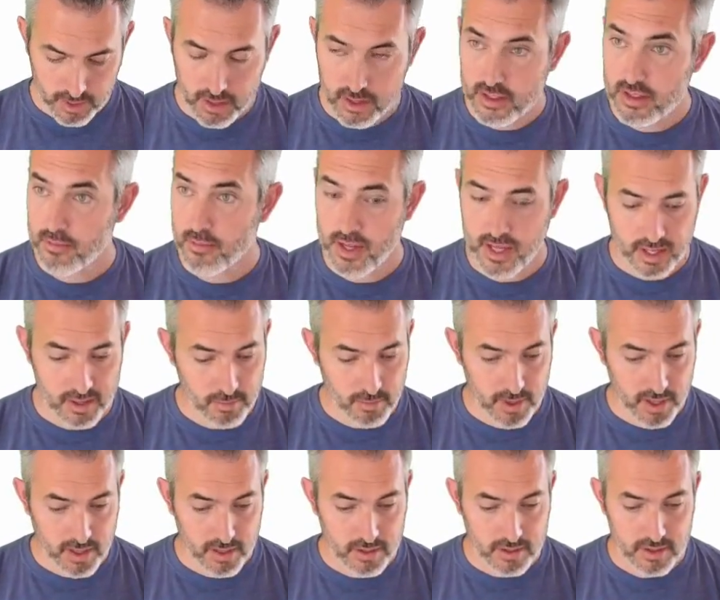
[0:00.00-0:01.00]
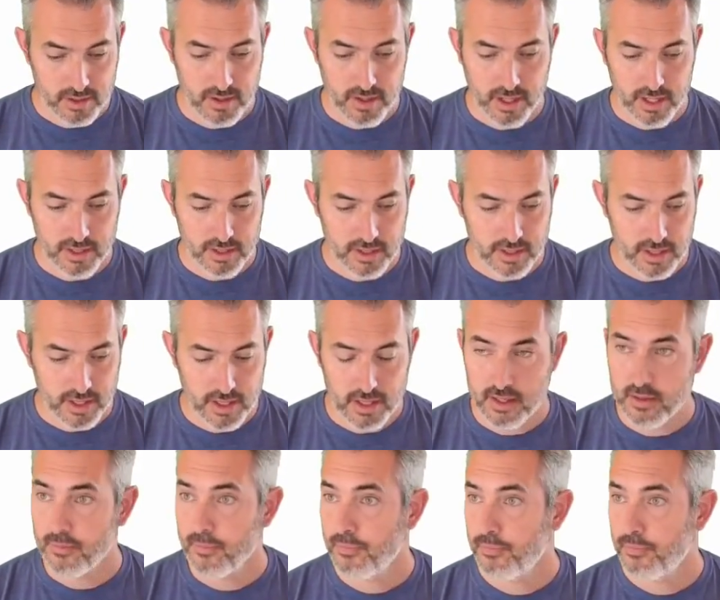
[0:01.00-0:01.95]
Let's make it bigger so you can see it.